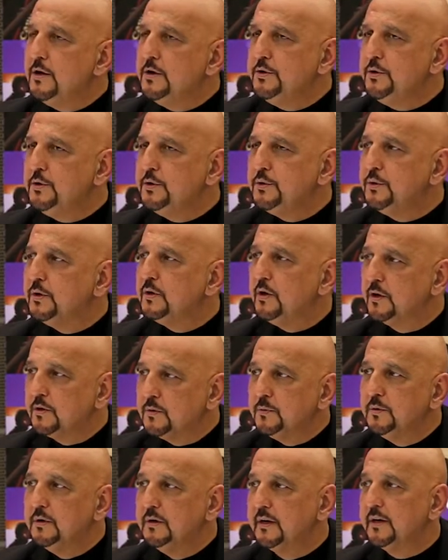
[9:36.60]
You do a lot
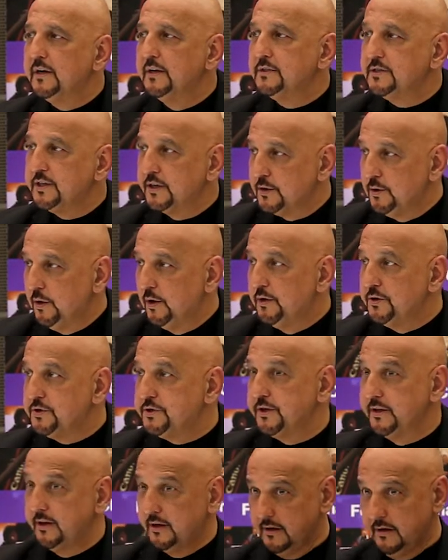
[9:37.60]
of work in
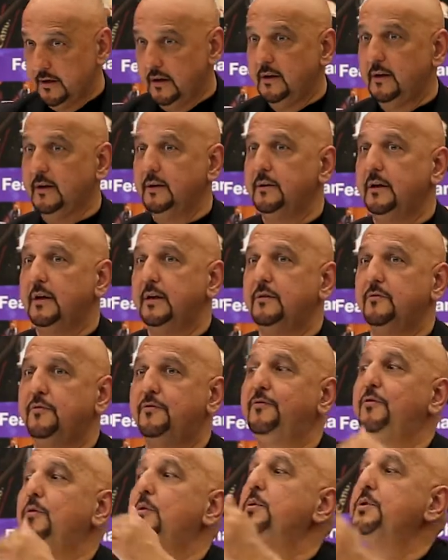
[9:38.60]
technology and
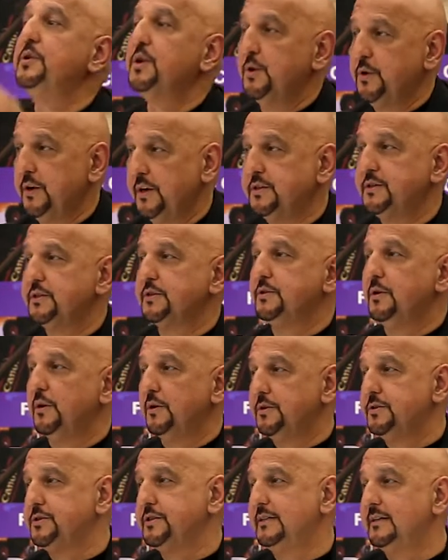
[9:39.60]
forward-looking
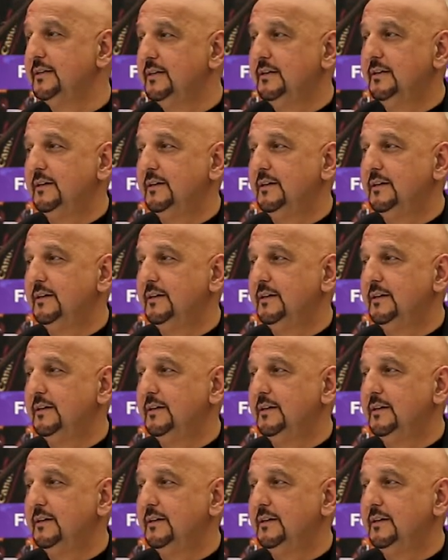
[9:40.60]
technology.